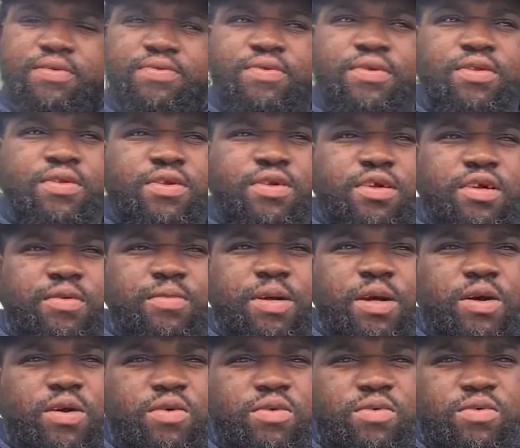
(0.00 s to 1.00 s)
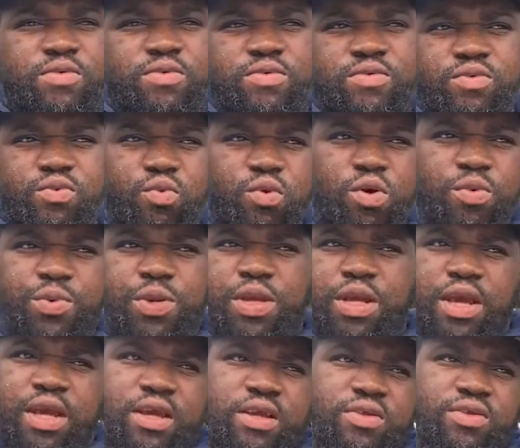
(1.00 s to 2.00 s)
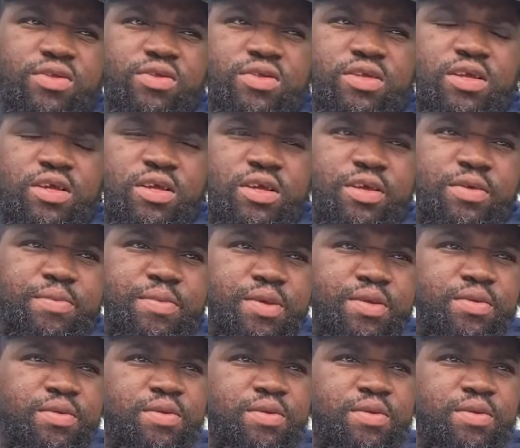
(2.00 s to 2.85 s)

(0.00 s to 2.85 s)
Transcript: Feeling good about where we at as a team.